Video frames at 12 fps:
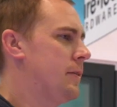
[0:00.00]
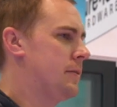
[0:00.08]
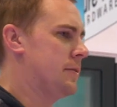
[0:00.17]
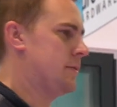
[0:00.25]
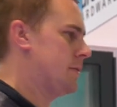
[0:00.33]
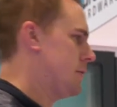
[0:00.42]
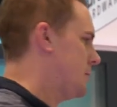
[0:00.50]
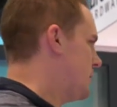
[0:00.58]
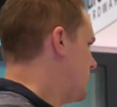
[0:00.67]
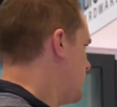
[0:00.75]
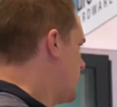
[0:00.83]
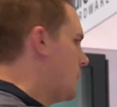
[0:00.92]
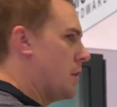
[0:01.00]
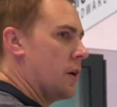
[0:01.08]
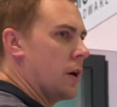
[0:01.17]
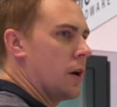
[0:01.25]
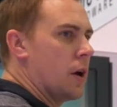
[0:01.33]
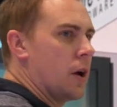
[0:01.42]
all sorts of kind of
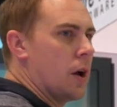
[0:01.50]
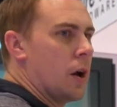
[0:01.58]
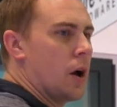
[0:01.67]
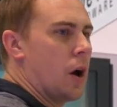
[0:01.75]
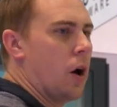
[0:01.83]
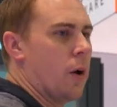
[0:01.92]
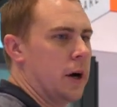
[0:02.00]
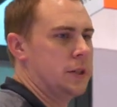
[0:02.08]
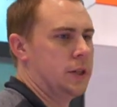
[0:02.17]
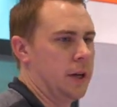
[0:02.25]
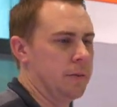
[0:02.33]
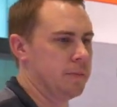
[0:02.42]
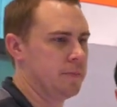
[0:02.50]
configurations they're installed, right?